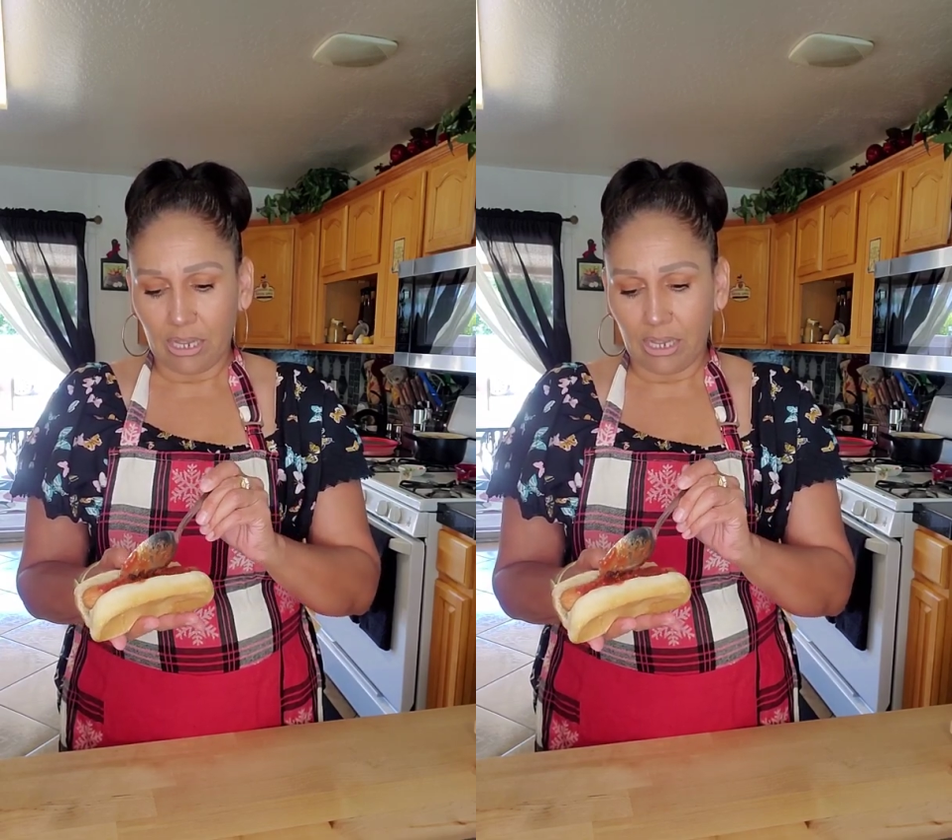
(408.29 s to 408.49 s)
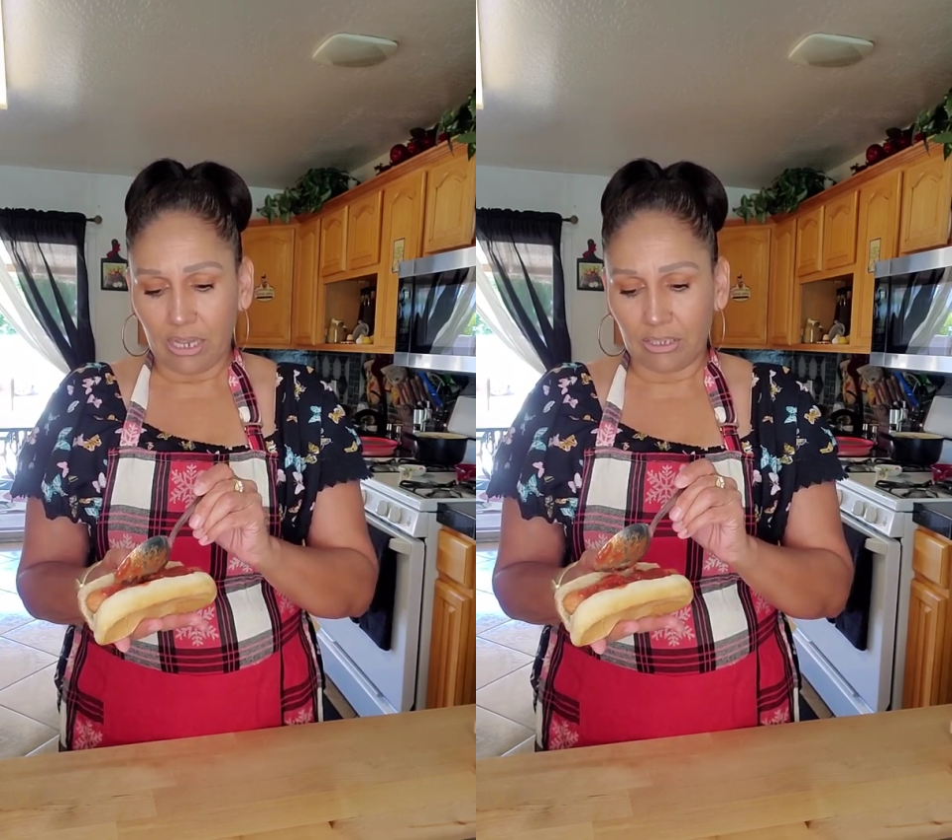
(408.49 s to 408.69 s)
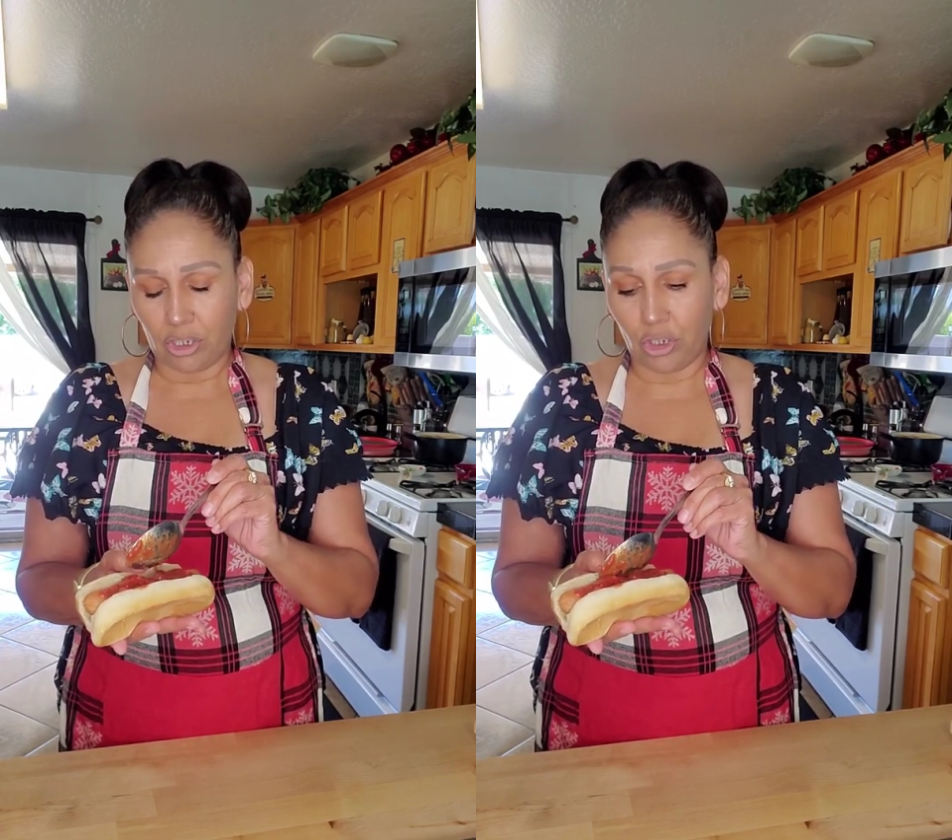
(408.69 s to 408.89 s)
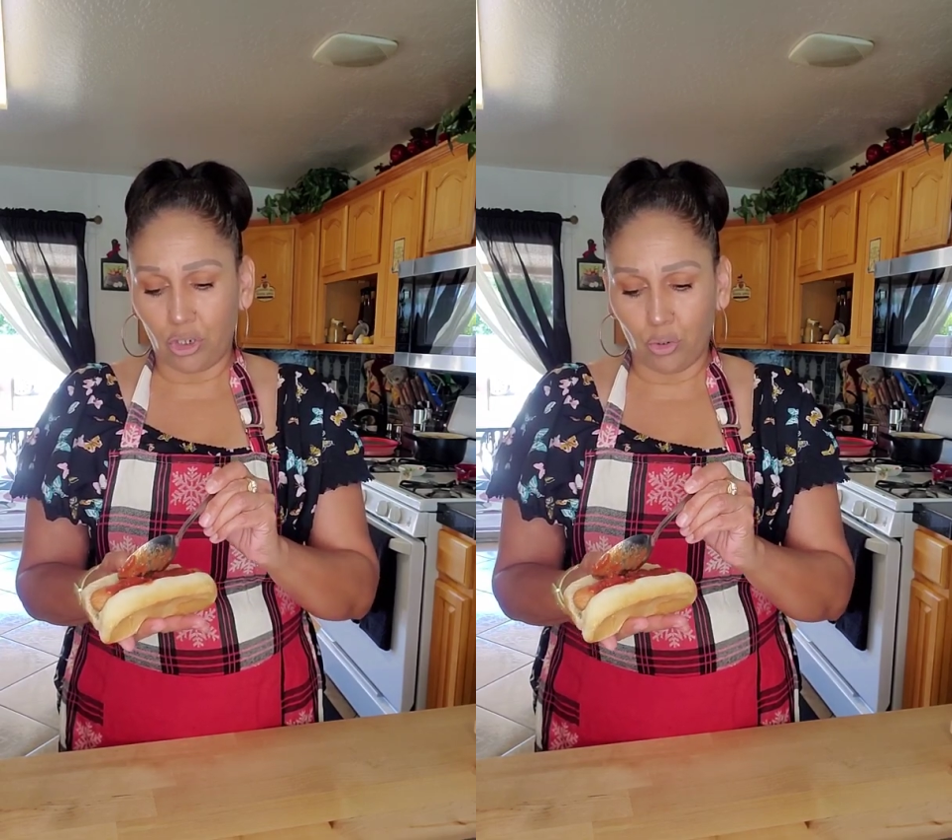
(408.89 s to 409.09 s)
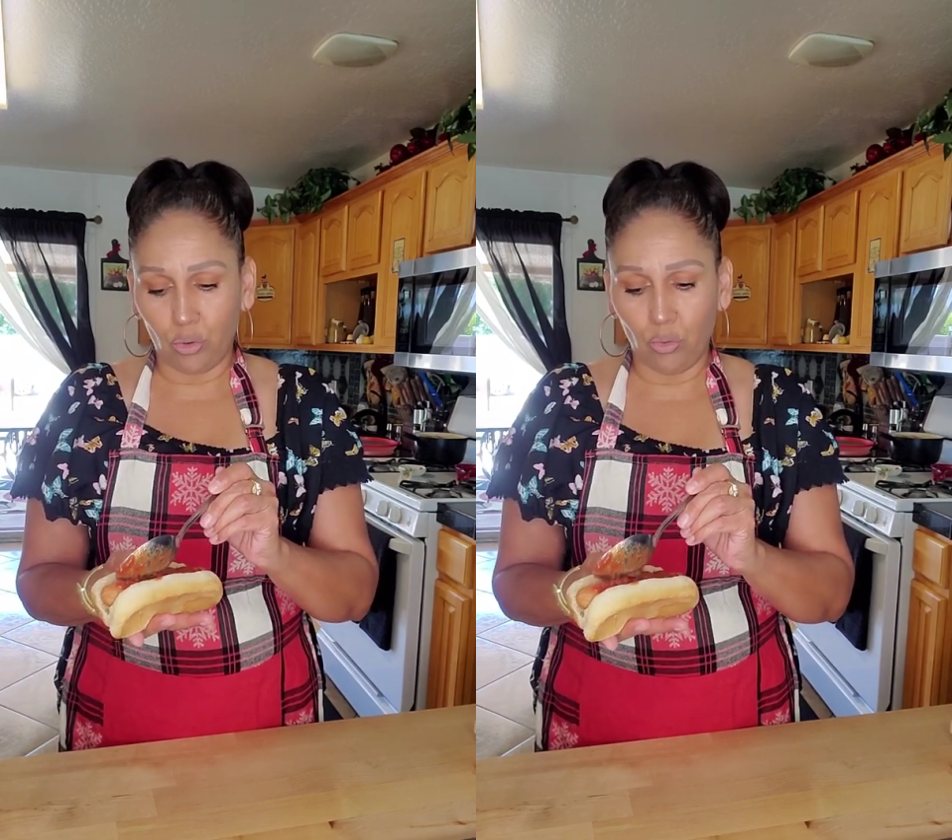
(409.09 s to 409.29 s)
as
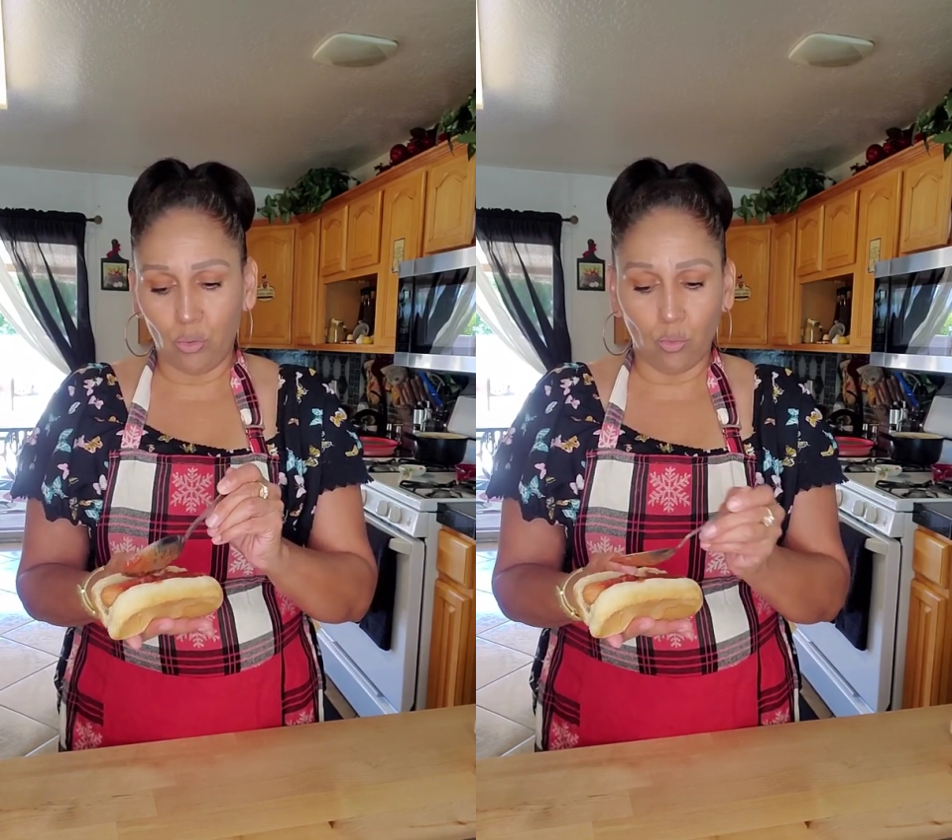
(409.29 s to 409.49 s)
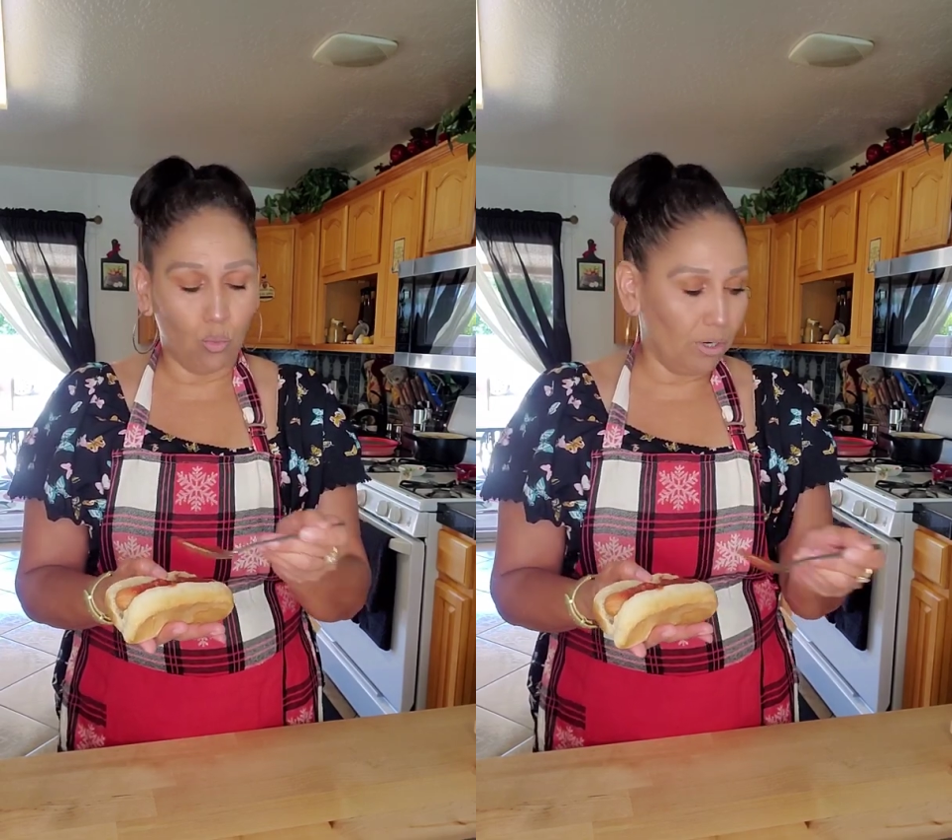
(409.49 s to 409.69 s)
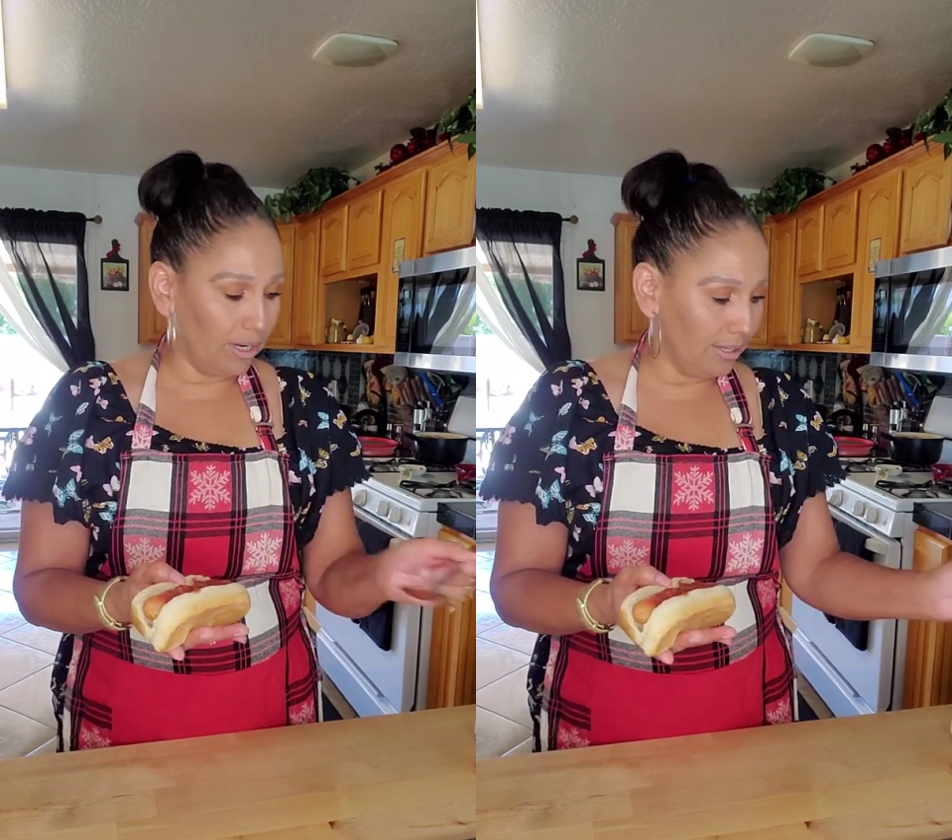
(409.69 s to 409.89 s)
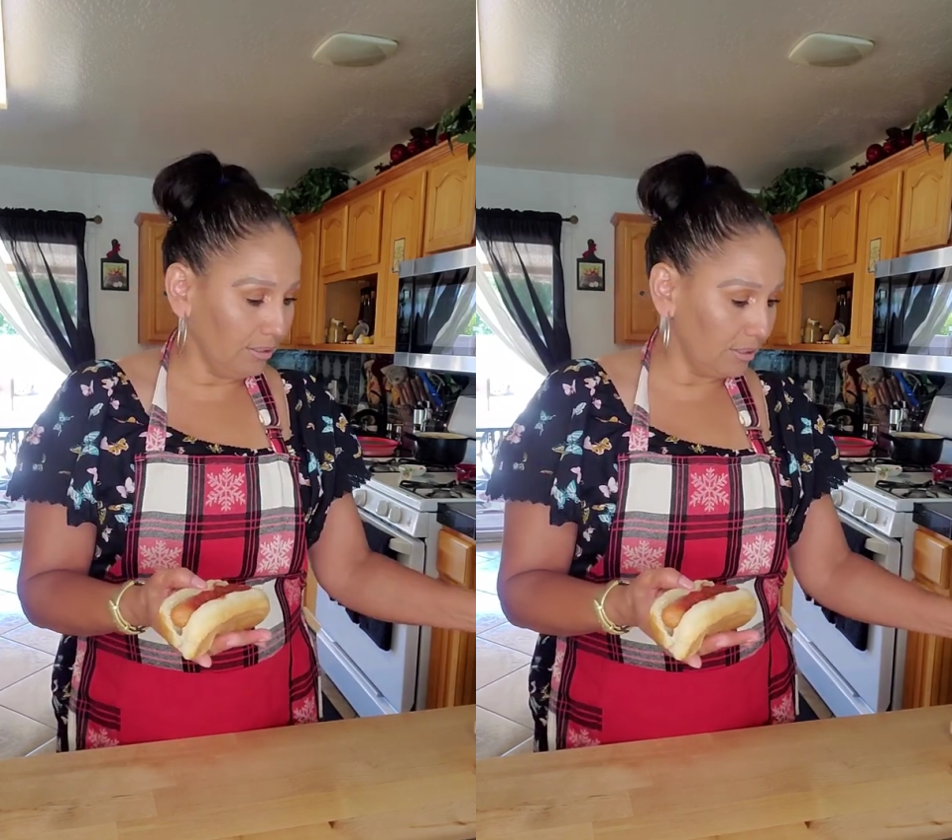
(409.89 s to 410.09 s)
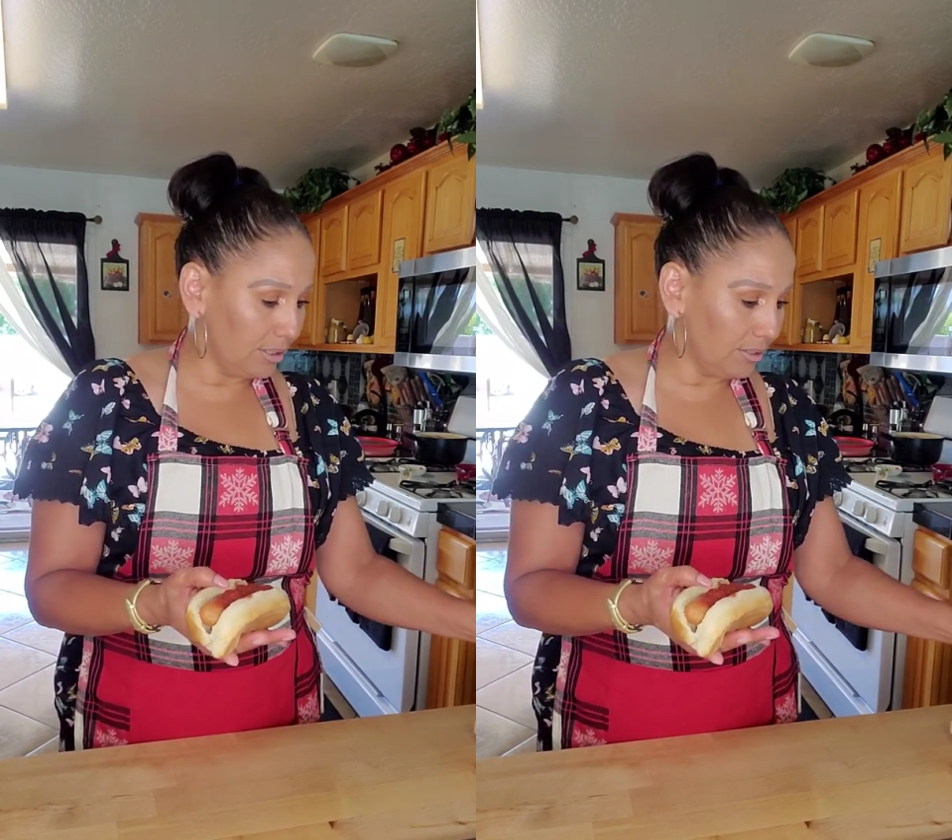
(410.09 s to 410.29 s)
you
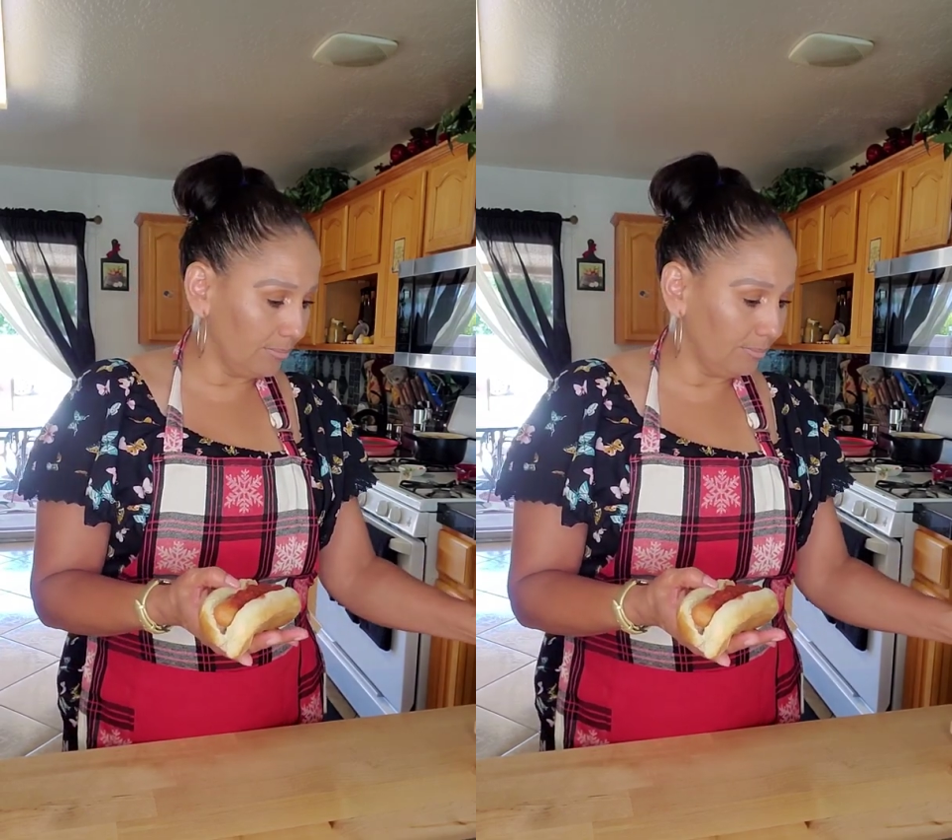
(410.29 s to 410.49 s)
want.